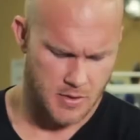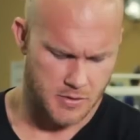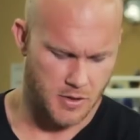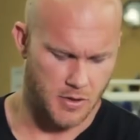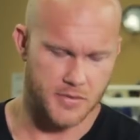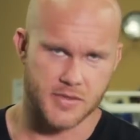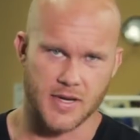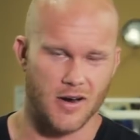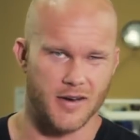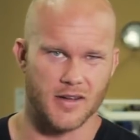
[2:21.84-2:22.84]
Do you use
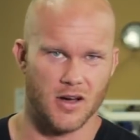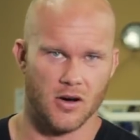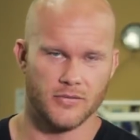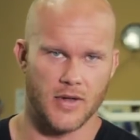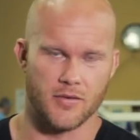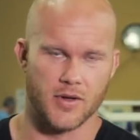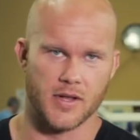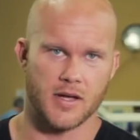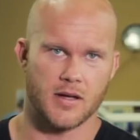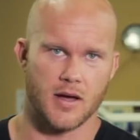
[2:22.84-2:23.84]
dairy? No, not
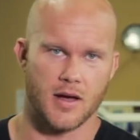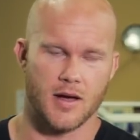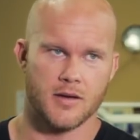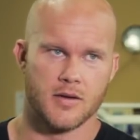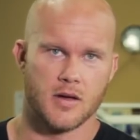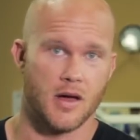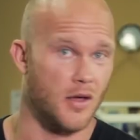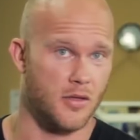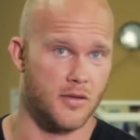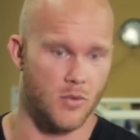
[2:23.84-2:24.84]
really.
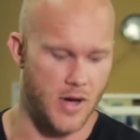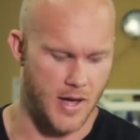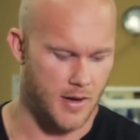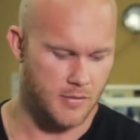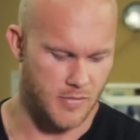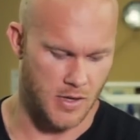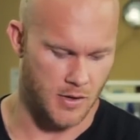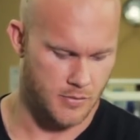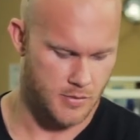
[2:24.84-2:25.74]
Other than whey, no.